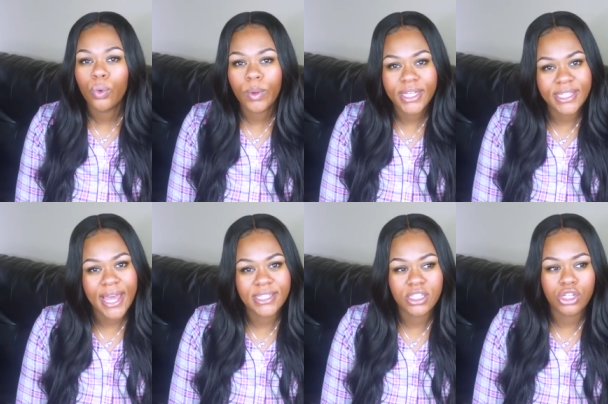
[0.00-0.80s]
Wix
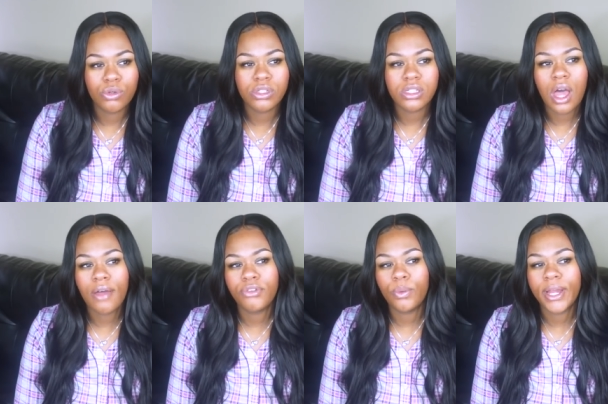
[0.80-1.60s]
has its own
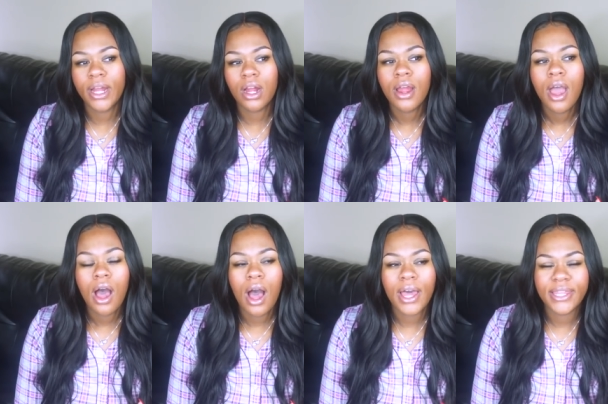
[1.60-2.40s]
software.
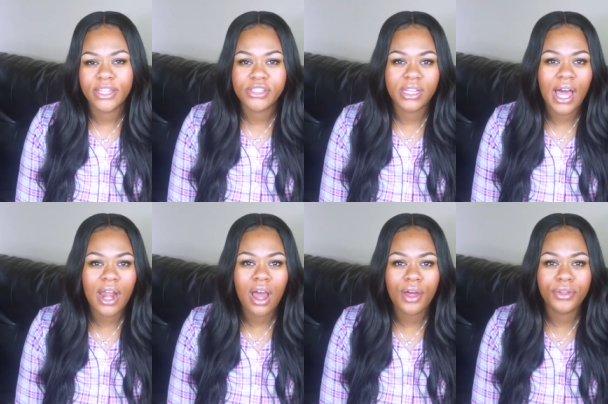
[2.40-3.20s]
Uh, and there's a
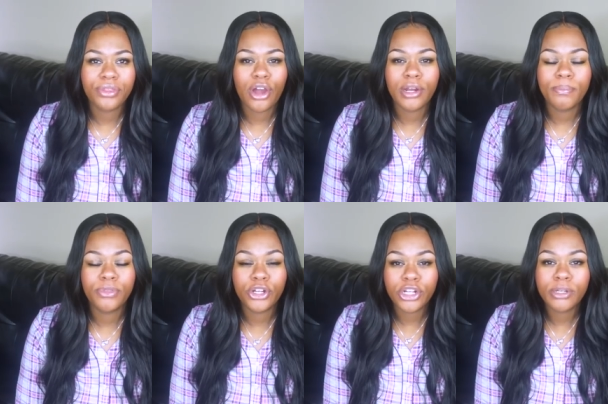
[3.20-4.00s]
lot of other
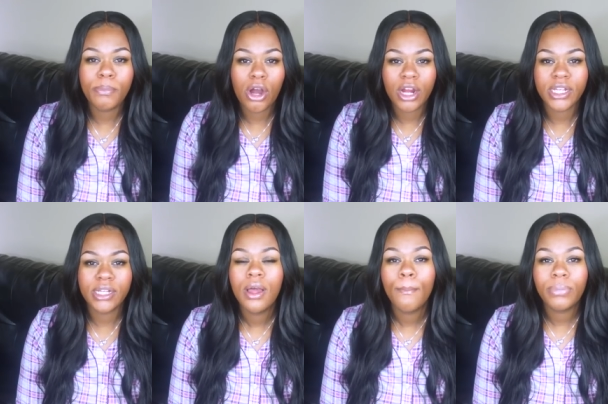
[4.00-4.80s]

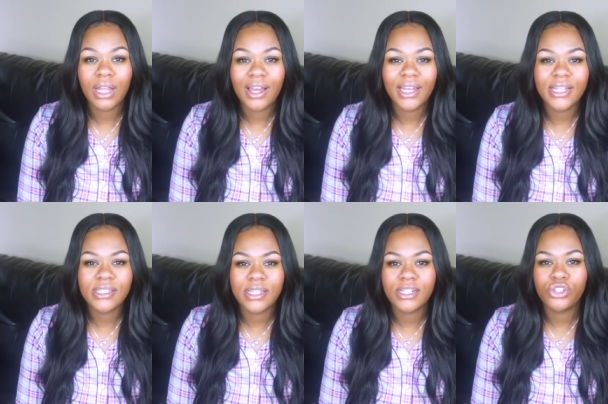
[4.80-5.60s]
third-party
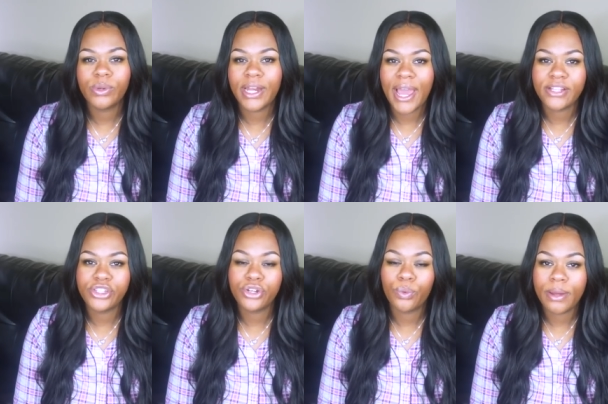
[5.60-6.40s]
plugins that you can add
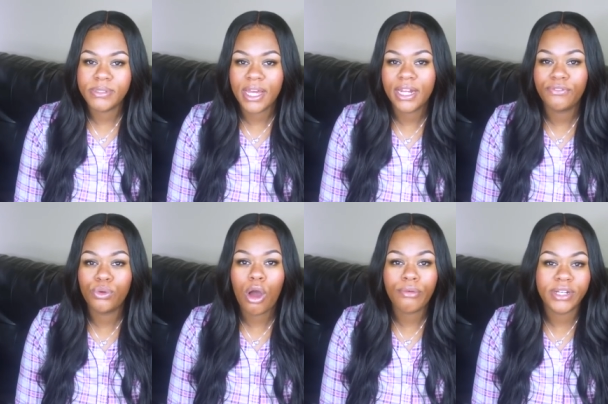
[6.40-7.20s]
to your website if
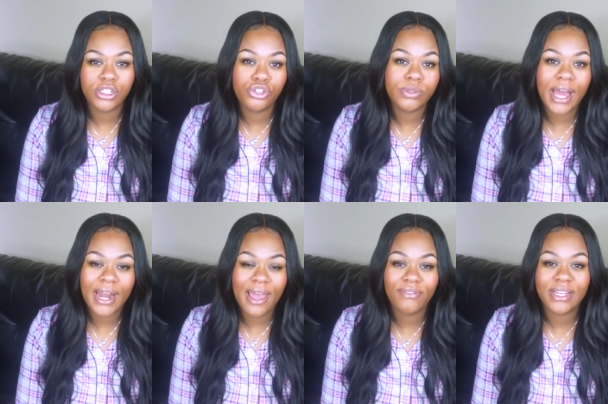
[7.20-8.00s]
you already do not
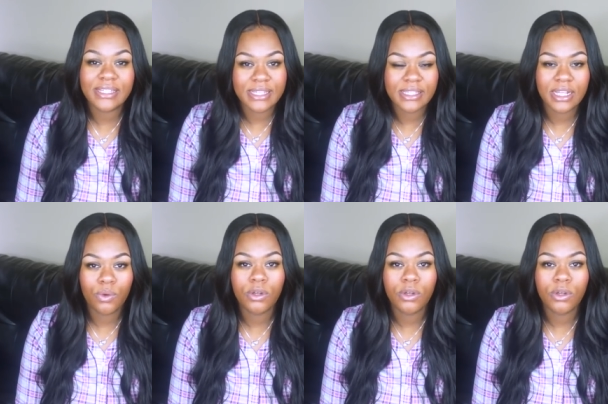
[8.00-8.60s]
have an existing